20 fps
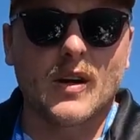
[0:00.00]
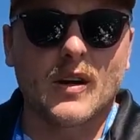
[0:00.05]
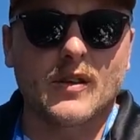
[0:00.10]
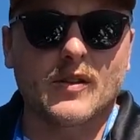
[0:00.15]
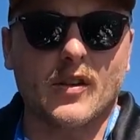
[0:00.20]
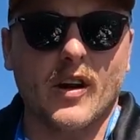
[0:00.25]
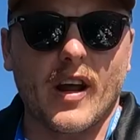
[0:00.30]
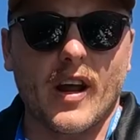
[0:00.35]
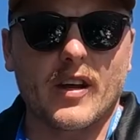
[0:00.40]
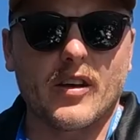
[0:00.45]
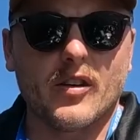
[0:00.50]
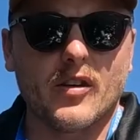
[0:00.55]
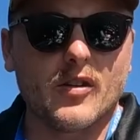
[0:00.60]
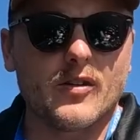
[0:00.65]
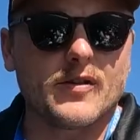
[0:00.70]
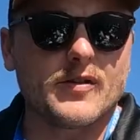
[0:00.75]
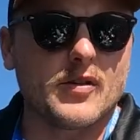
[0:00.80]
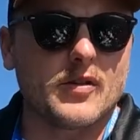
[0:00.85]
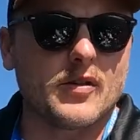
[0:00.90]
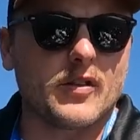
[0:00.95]

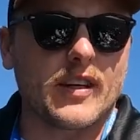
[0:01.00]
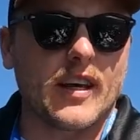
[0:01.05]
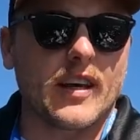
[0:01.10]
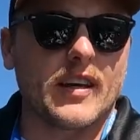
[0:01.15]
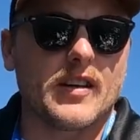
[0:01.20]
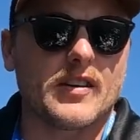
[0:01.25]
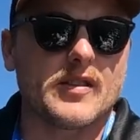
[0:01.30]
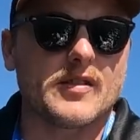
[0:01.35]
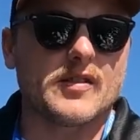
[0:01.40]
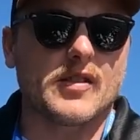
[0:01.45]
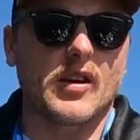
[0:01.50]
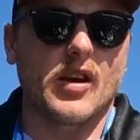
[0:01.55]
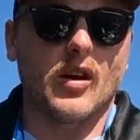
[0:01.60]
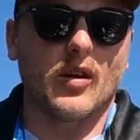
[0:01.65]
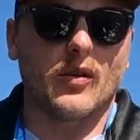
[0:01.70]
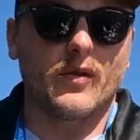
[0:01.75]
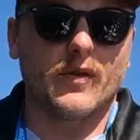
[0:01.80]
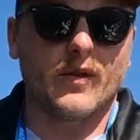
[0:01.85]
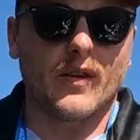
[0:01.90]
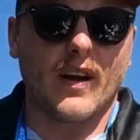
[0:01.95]
to get
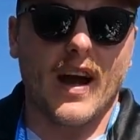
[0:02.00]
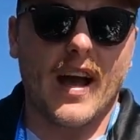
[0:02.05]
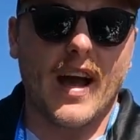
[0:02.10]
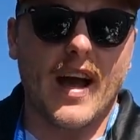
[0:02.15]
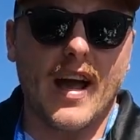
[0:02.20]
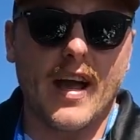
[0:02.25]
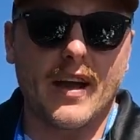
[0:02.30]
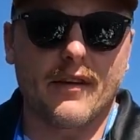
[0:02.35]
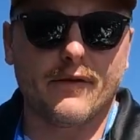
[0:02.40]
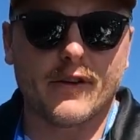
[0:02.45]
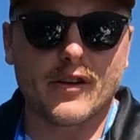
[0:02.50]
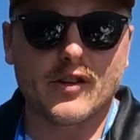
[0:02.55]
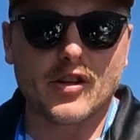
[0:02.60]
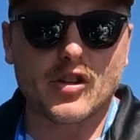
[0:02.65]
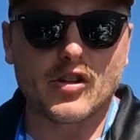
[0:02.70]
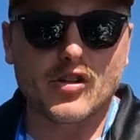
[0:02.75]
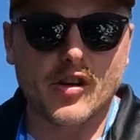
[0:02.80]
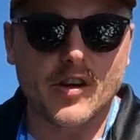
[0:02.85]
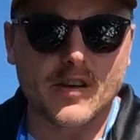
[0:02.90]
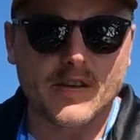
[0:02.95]
yourself a fishing
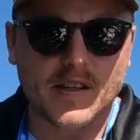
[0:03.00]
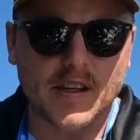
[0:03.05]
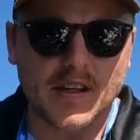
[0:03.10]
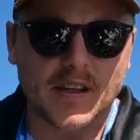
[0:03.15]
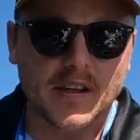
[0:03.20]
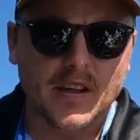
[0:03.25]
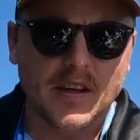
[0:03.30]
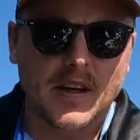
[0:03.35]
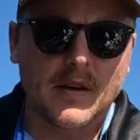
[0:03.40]
jersey